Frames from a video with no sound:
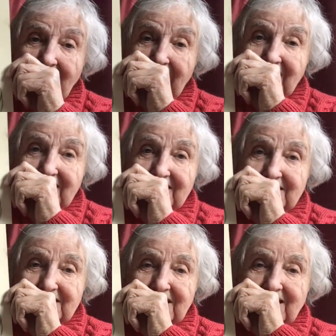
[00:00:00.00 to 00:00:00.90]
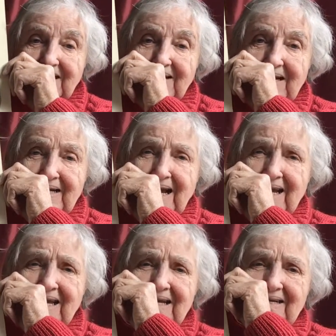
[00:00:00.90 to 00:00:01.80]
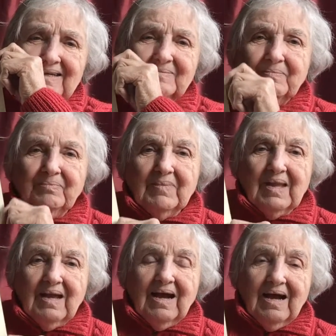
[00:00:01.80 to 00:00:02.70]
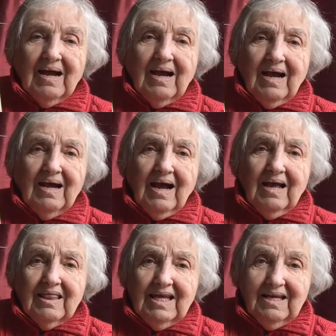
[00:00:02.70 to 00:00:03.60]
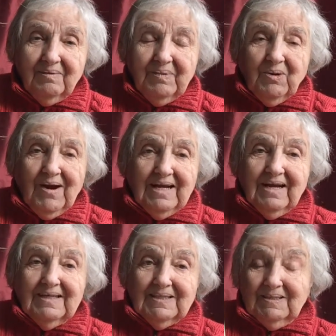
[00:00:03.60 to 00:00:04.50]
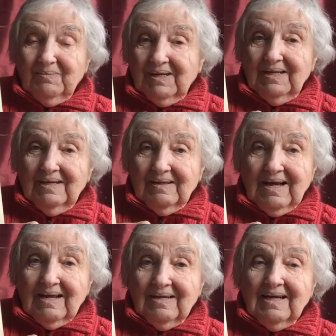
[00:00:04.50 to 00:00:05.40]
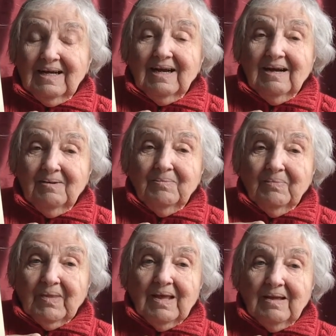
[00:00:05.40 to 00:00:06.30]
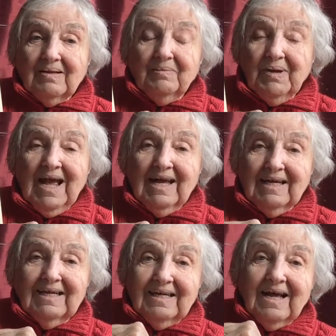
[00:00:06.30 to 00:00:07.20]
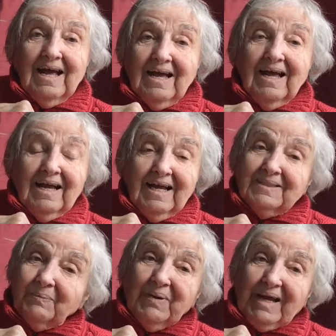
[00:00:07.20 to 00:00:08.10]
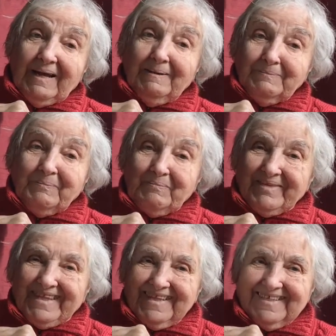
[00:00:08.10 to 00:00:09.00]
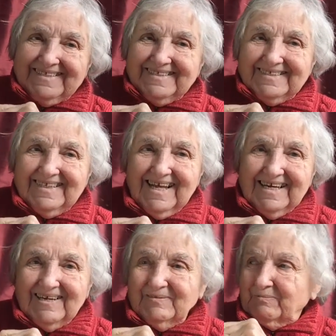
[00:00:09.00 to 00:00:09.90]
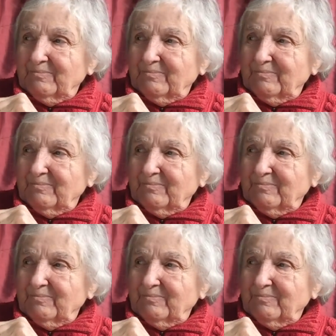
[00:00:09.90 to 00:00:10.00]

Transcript: and it's like, I think it'd be quite nice to be hang as a pair. Thank you.